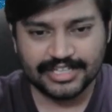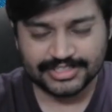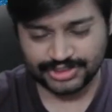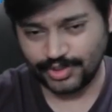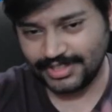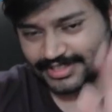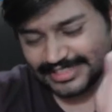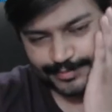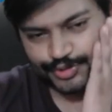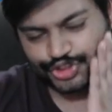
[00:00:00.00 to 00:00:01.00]
So in
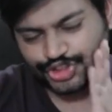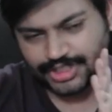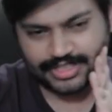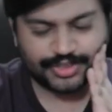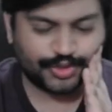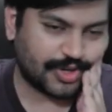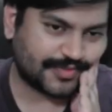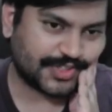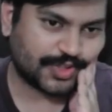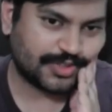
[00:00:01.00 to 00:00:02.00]
this position,
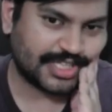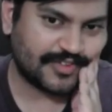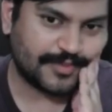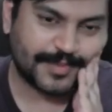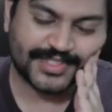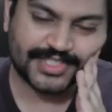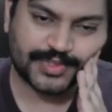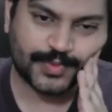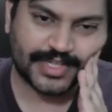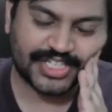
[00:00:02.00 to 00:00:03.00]
after all the heavy
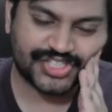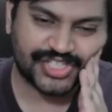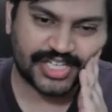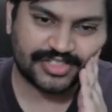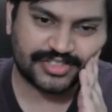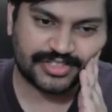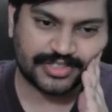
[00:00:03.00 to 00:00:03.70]
pieces were exchanged,